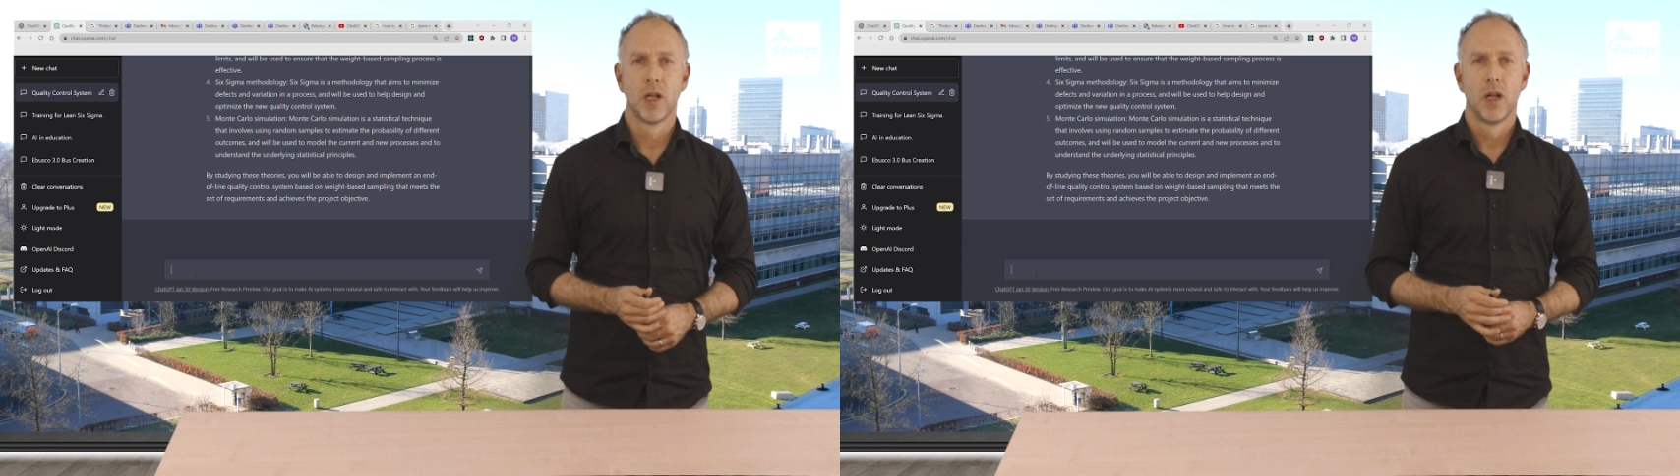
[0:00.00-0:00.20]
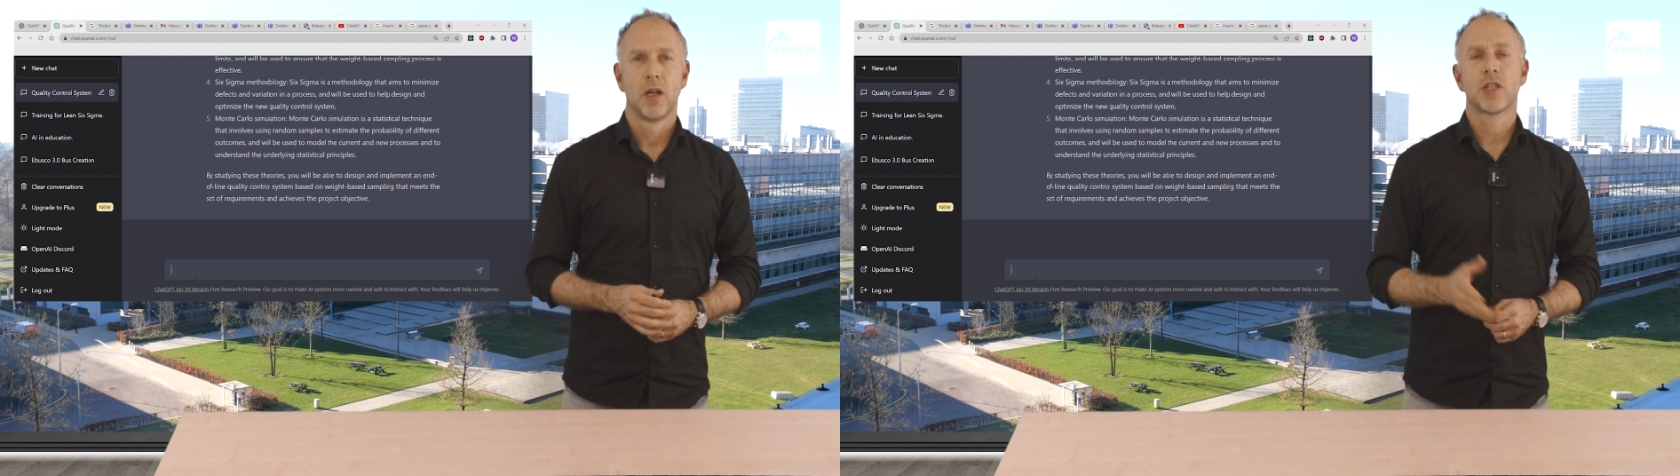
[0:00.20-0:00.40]

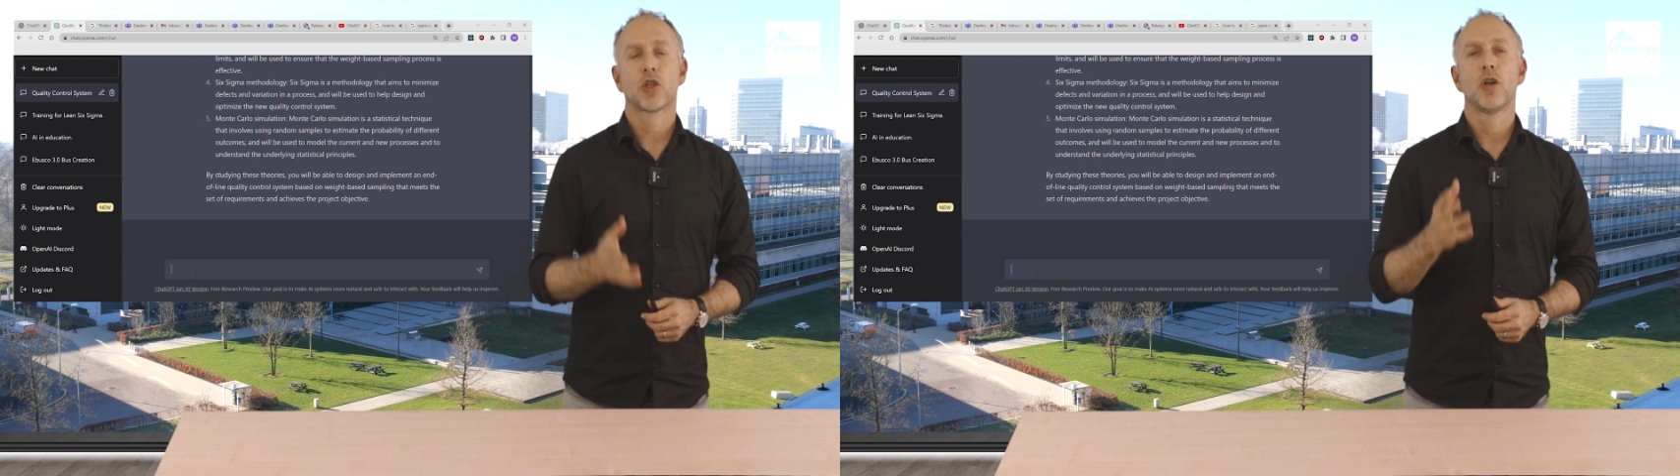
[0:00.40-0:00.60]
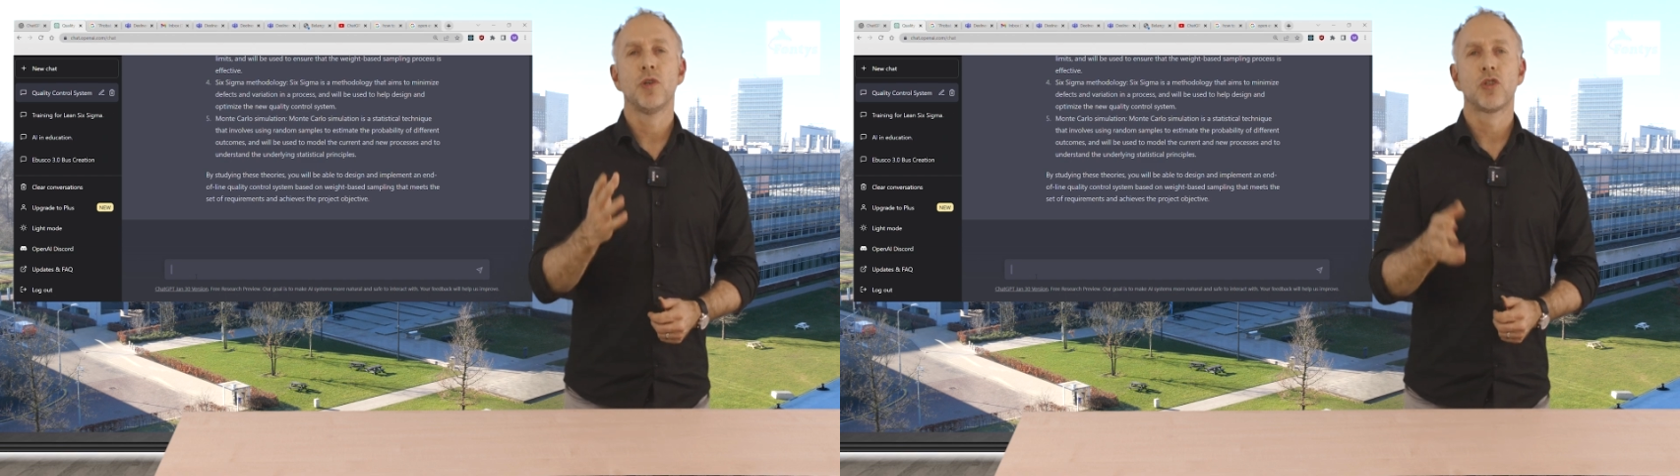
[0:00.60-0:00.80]
Let's
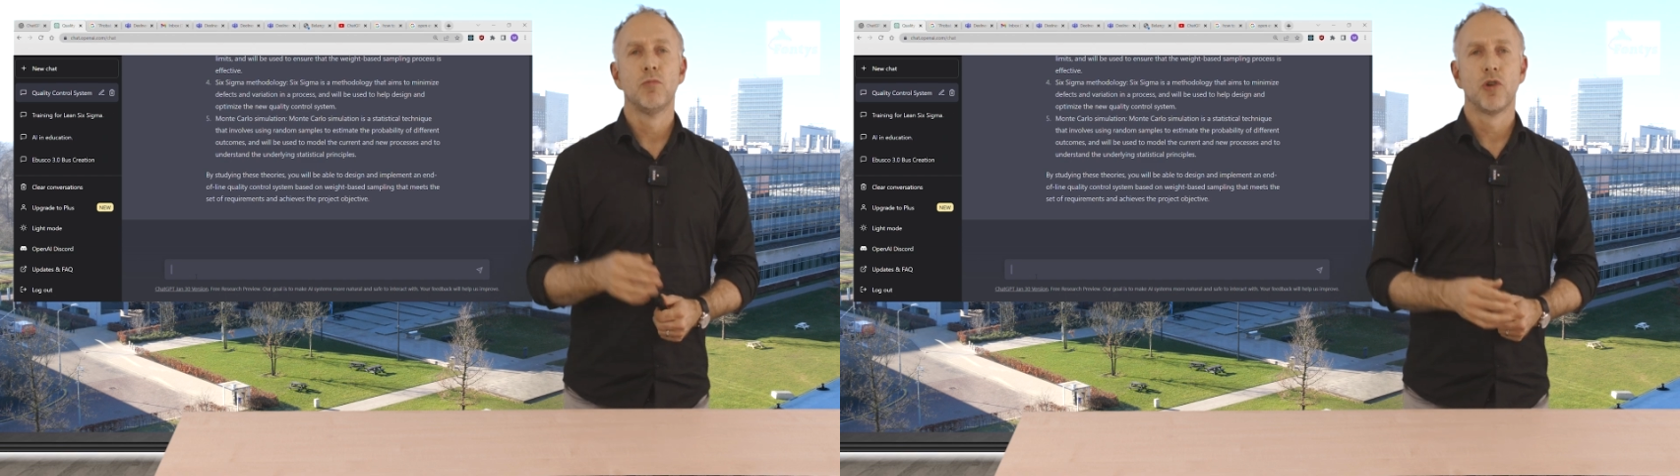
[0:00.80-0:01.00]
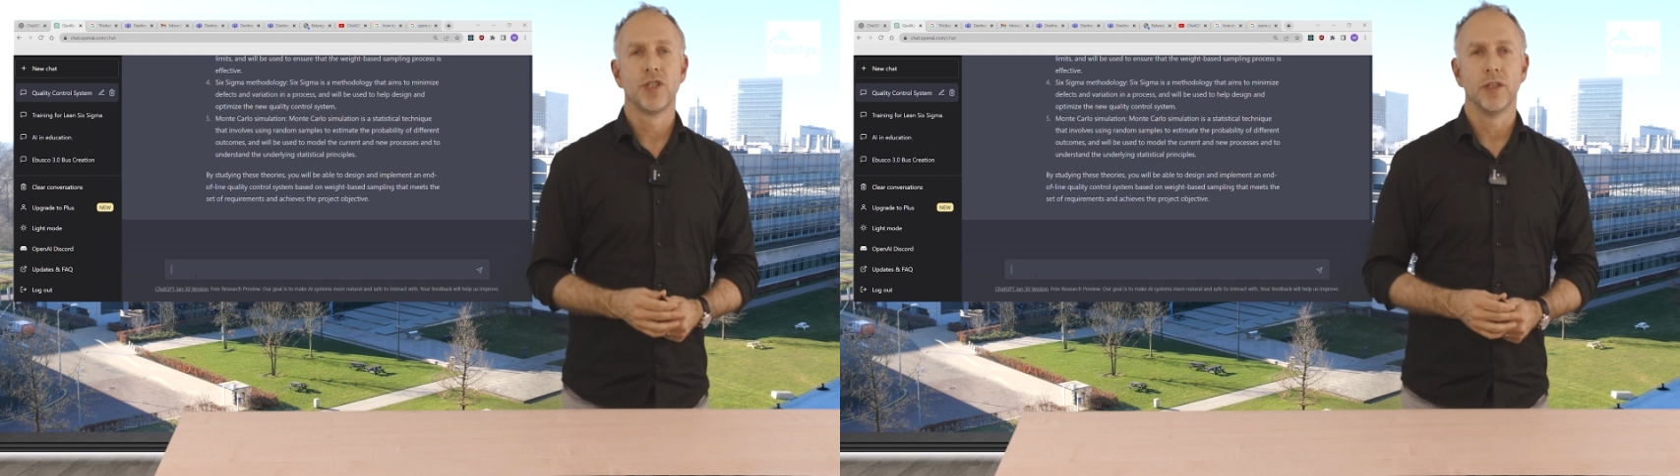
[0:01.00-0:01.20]
go into
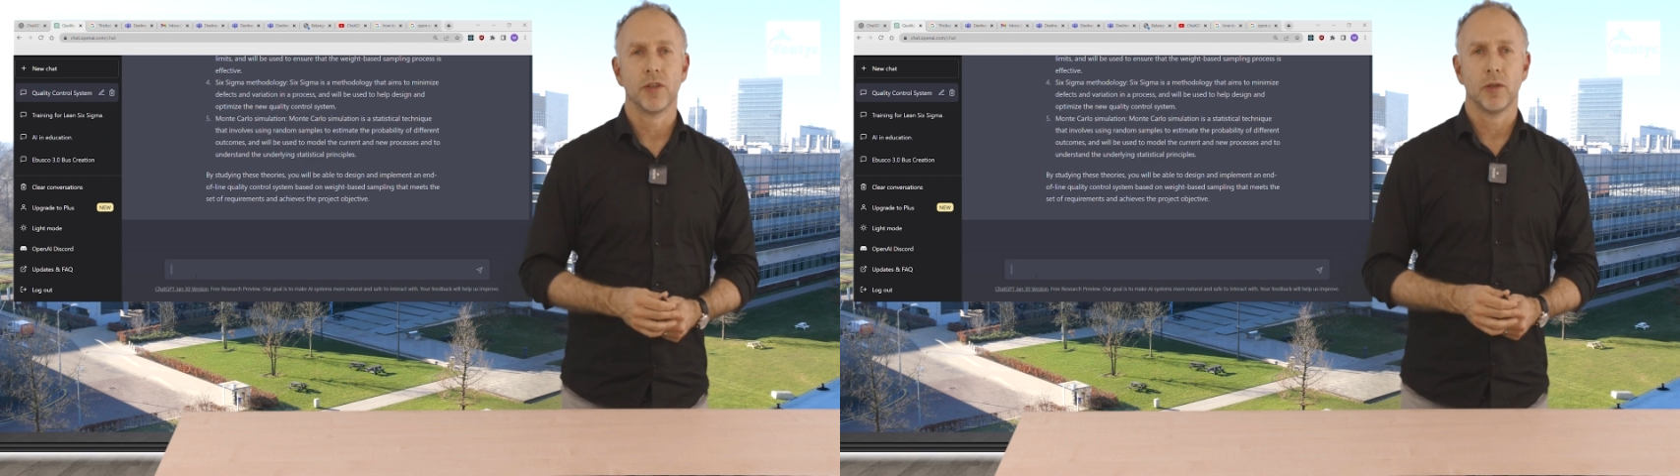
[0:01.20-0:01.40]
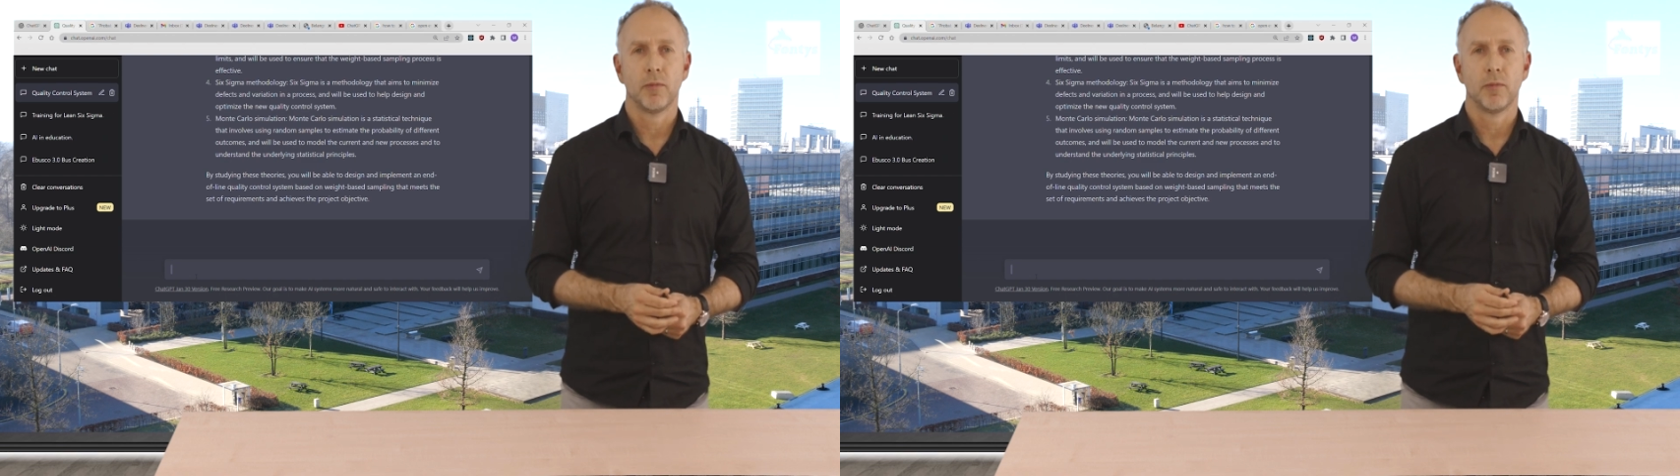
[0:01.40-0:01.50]
more detail.